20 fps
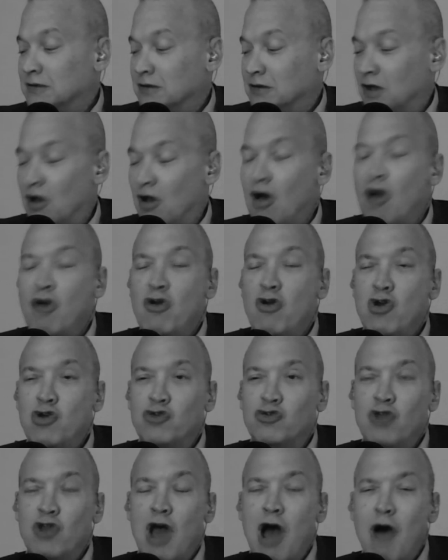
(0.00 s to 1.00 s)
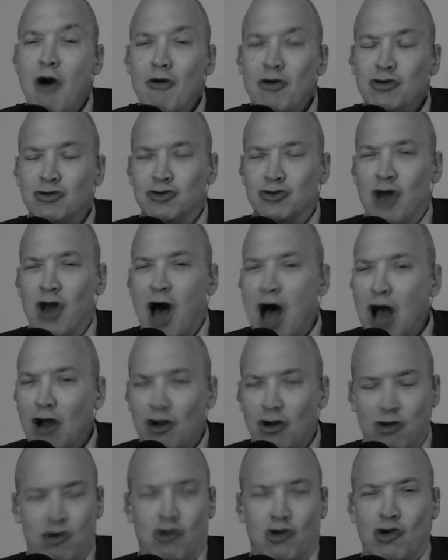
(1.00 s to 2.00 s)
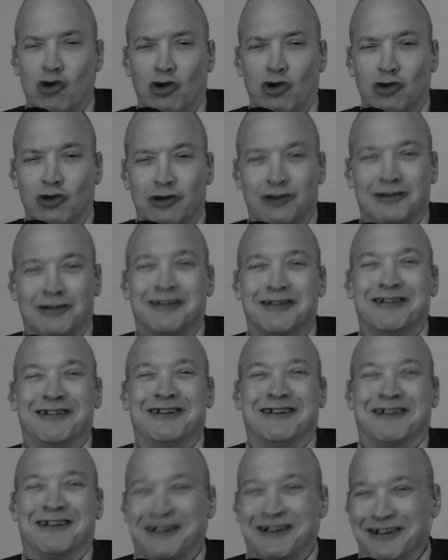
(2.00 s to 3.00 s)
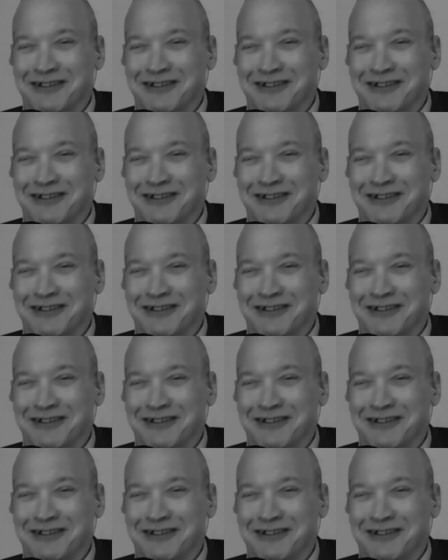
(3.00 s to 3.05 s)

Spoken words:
oh, he's not good. You know?